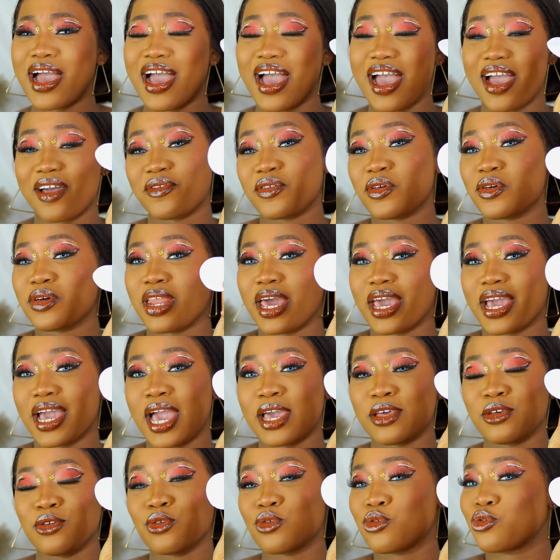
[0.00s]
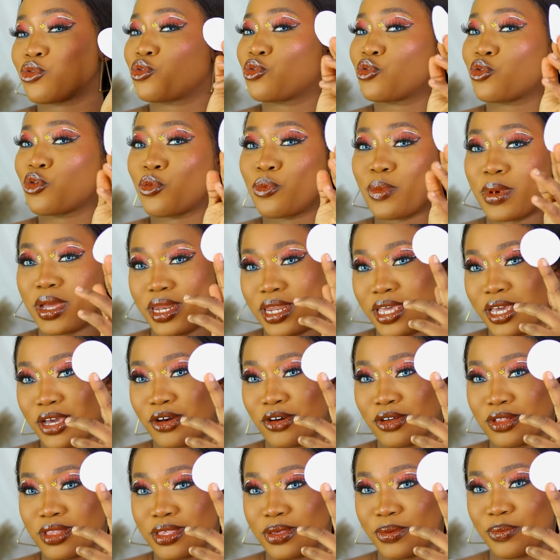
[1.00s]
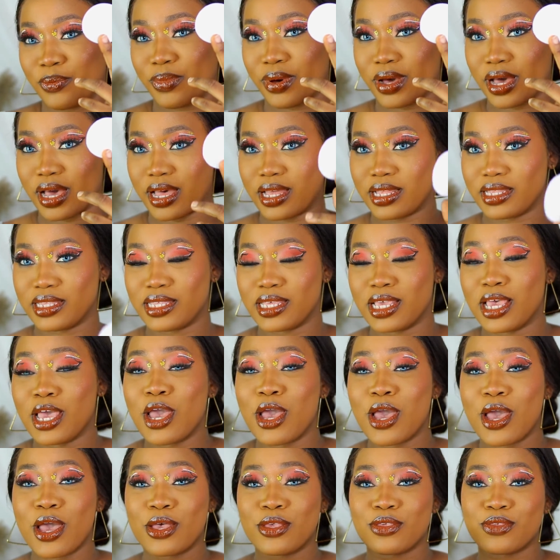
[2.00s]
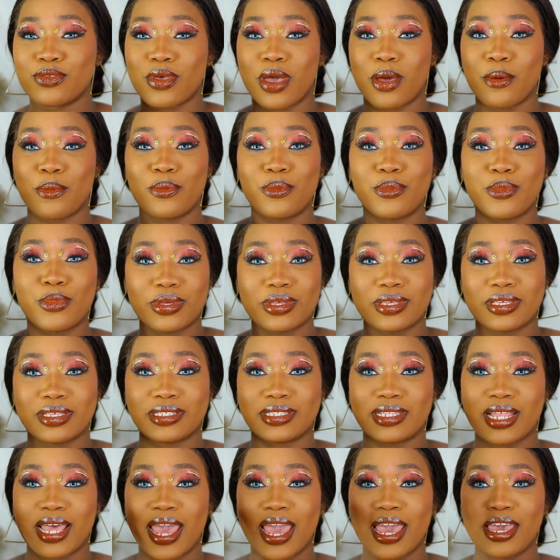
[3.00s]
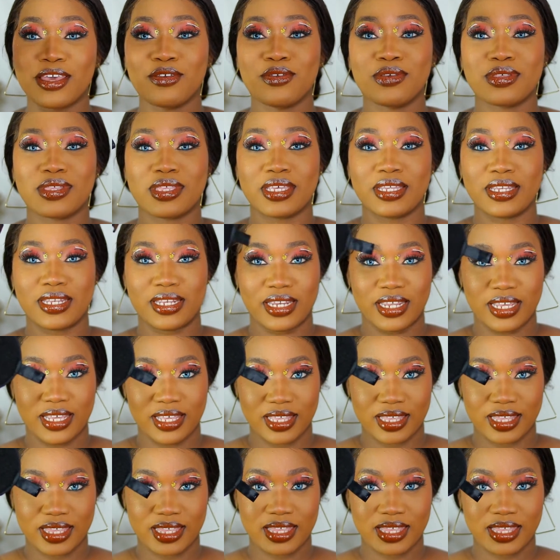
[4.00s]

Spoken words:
I feel like I use so many cotton pads, so I'm still using this,